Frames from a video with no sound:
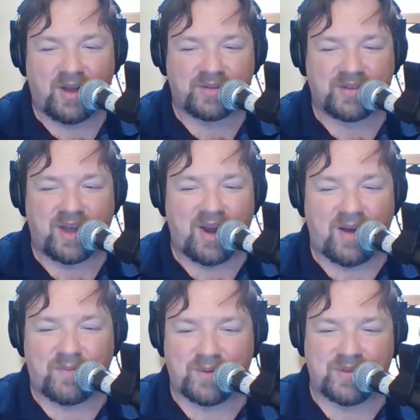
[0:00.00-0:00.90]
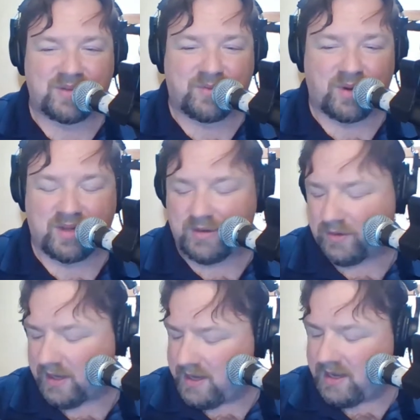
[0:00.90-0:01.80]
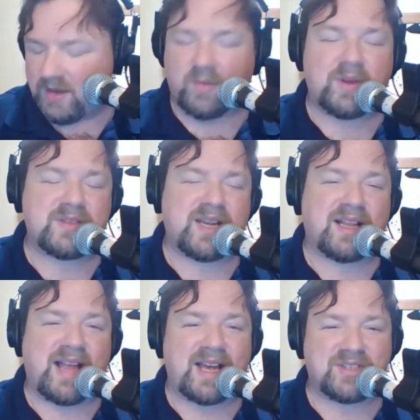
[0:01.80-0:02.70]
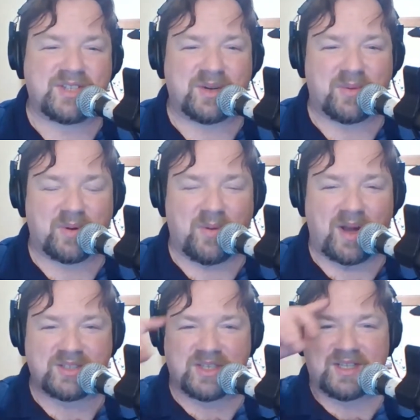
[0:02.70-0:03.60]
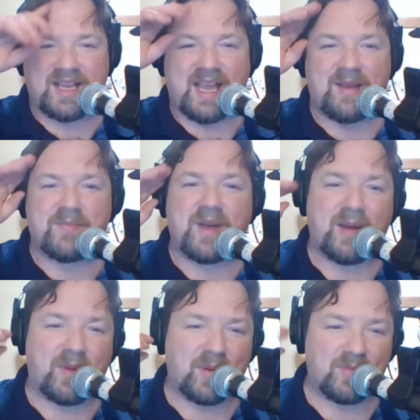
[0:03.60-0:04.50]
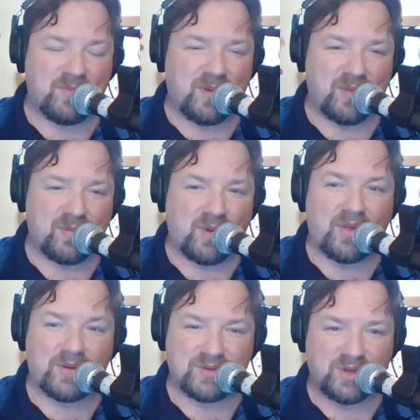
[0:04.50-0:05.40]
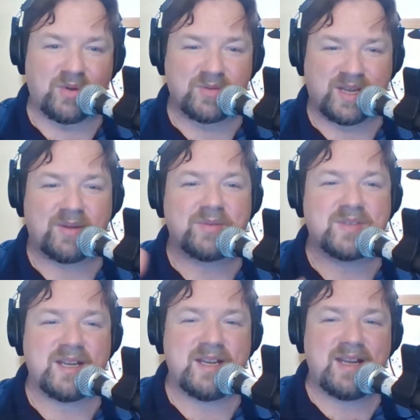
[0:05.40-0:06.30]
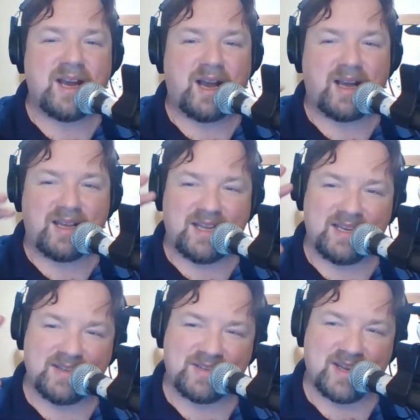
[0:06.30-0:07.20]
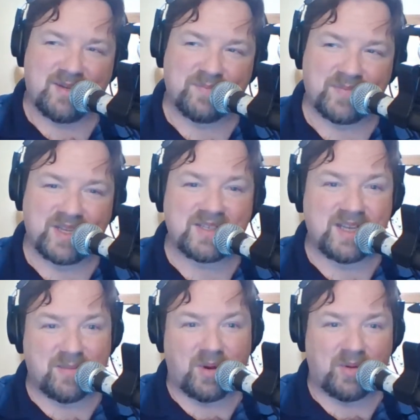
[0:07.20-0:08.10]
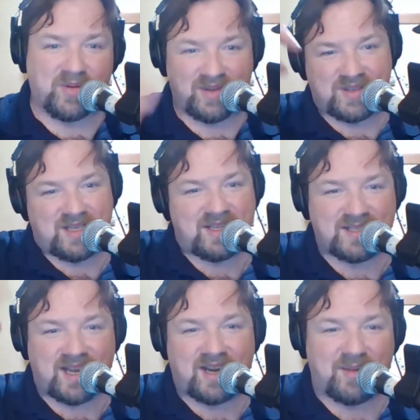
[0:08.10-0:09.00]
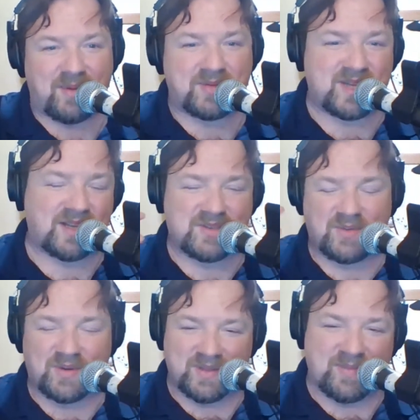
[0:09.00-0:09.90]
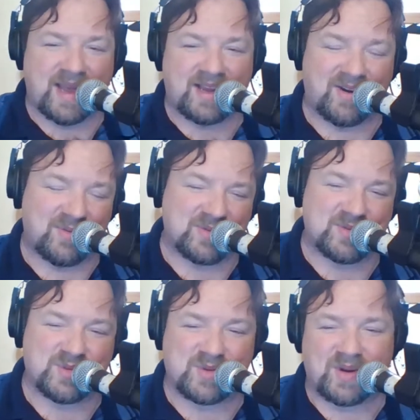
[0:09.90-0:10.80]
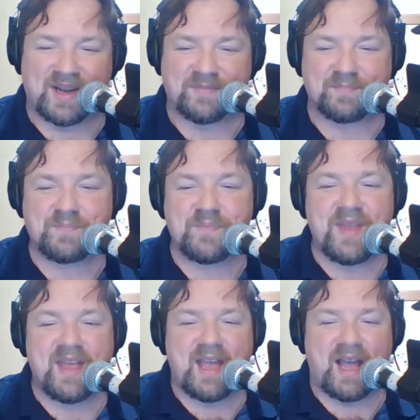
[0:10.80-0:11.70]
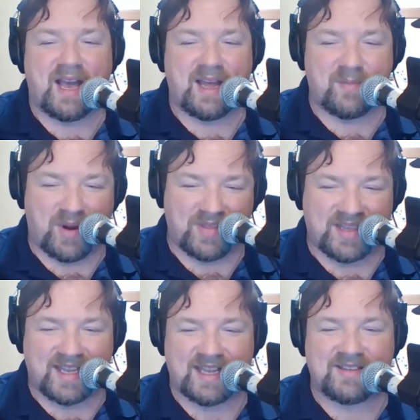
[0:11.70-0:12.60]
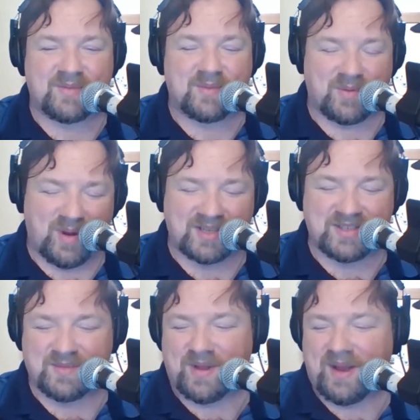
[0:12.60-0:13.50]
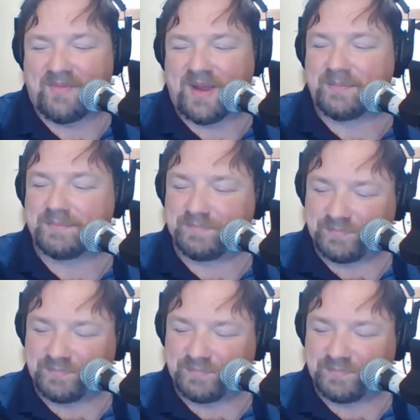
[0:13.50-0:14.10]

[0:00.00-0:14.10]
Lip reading: I'll sign off with this for you, Luke. Was last year we were watching the game at my brother Joe's house in his gazebo because he set it up outside. So we were in the backyard, which was great. I brought the kids and we were watching the playoff game.